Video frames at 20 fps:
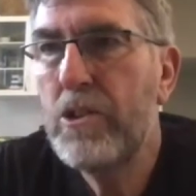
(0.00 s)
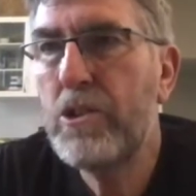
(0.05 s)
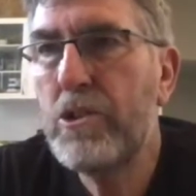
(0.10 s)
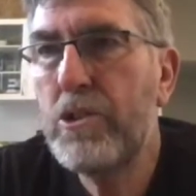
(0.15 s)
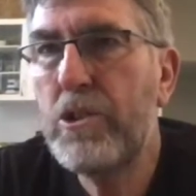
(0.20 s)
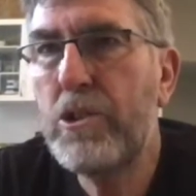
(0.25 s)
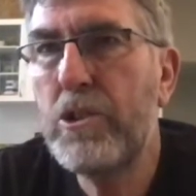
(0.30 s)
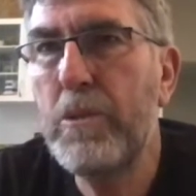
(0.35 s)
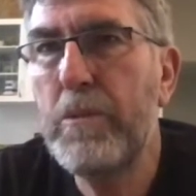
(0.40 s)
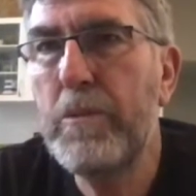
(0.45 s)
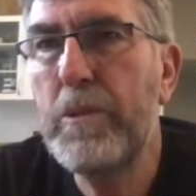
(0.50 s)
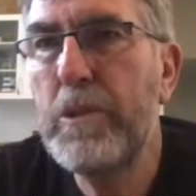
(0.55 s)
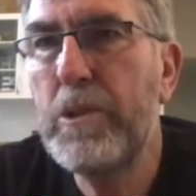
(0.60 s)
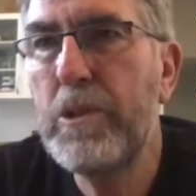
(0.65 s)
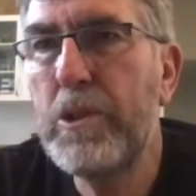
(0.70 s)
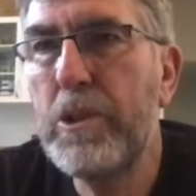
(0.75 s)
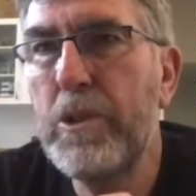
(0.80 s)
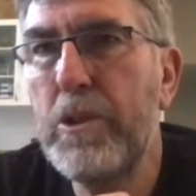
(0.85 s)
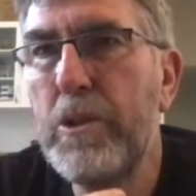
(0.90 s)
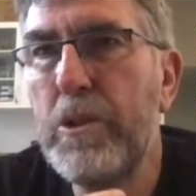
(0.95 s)

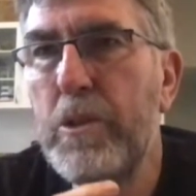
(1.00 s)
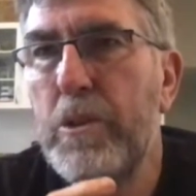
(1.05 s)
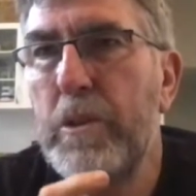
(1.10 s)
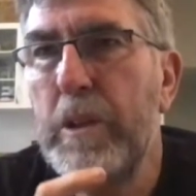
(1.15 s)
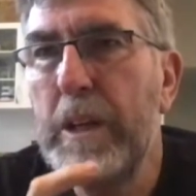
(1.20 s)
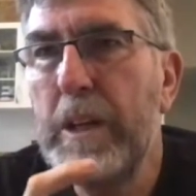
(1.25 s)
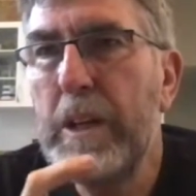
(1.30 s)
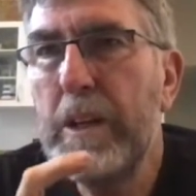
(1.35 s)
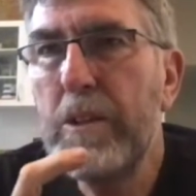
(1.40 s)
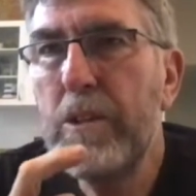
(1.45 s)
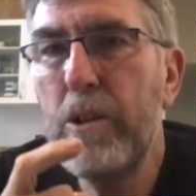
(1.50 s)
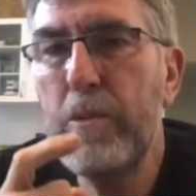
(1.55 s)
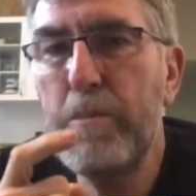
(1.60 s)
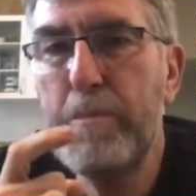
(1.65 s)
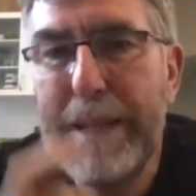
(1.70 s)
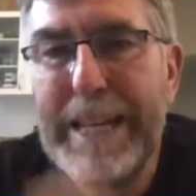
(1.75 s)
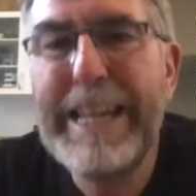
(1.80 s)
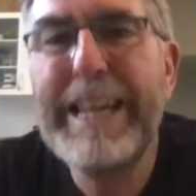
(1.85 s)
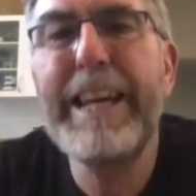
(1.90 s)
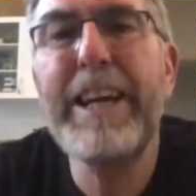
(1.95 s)
to
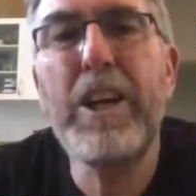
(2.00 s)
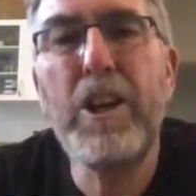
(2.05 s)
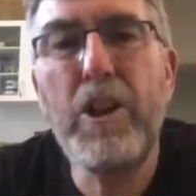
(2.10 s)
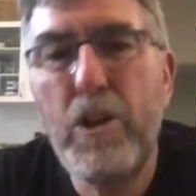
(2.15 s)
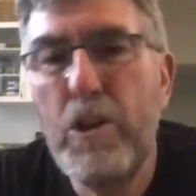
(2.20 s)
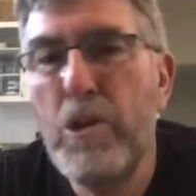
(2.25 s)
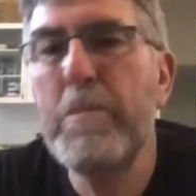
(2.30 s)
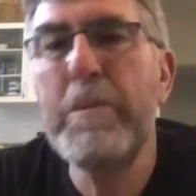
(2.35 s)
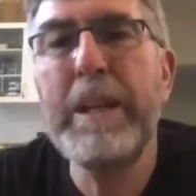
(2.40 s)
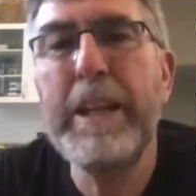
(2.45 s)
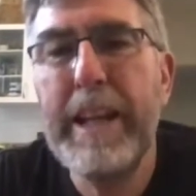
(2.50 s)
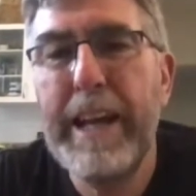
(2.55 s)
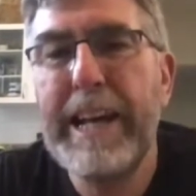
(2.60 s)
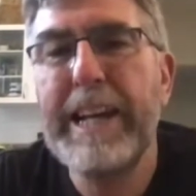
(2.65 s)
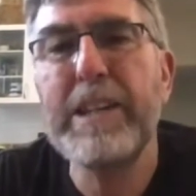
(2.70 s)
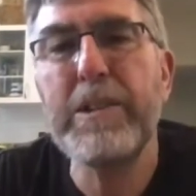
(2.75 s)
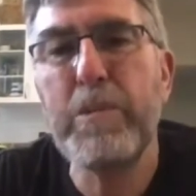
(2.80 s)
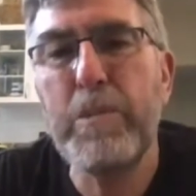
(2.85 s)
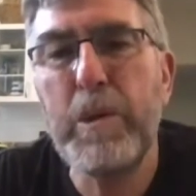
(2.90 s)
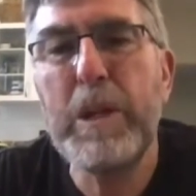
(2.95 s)
being human
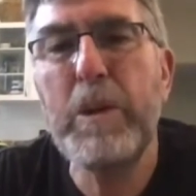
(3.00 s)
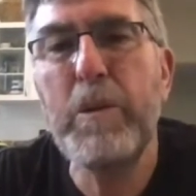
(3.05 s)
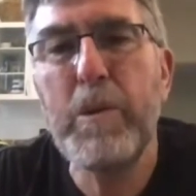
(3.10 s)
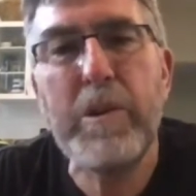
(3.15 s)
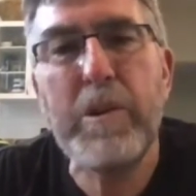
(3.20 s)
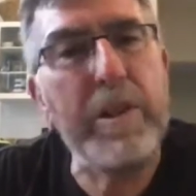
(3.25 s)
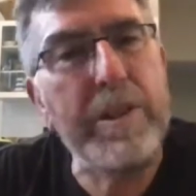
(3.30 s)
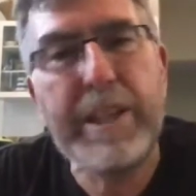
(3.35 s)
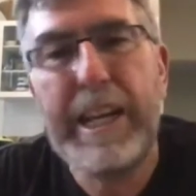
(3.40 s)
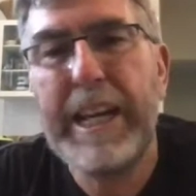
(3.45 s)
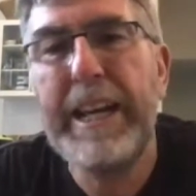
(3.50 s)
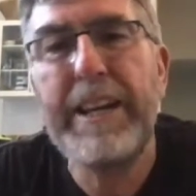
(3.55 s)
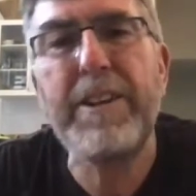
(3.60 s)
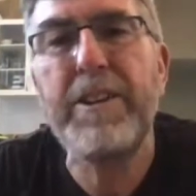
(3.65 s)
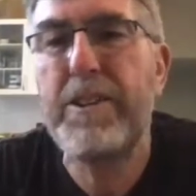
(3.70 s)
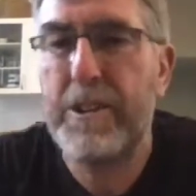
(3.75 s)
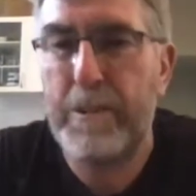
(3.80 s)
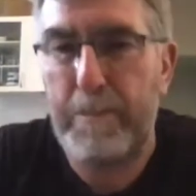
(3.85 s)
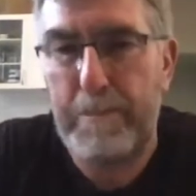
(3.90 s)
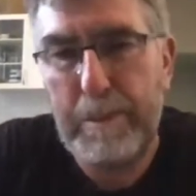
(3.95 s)
as we were
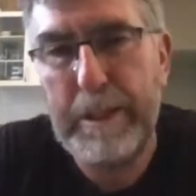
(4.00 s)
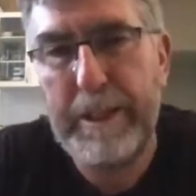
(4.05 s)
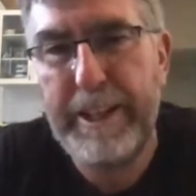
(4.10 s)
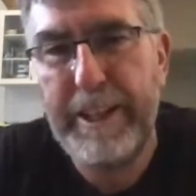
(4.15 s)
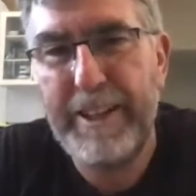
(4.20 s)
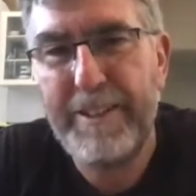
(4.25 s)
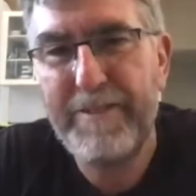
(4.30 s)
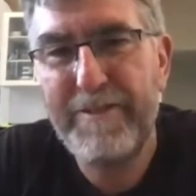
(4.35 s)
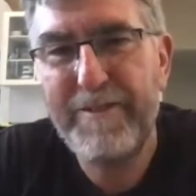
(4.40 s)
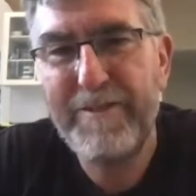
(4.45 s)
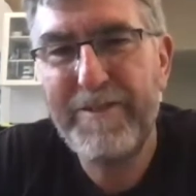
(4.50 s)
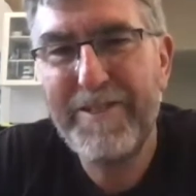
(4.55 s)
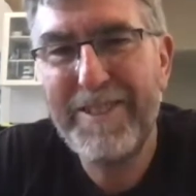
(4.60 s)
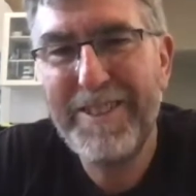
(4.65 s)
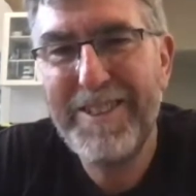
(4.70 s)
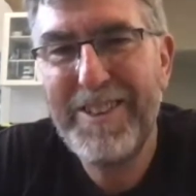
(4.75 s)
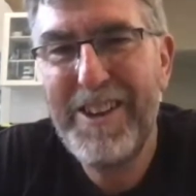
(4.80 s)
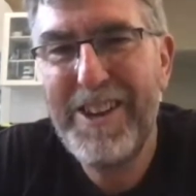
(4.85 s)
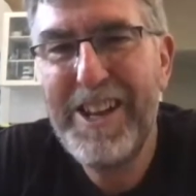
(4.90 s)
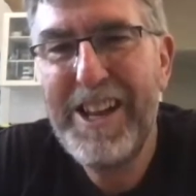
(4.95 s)
intended to be,
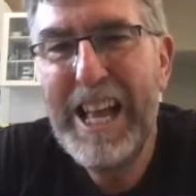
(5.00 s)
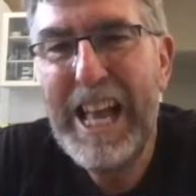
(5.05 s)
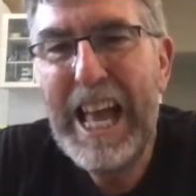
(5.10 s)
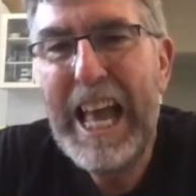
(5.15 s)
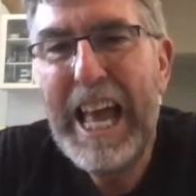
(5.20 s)
right?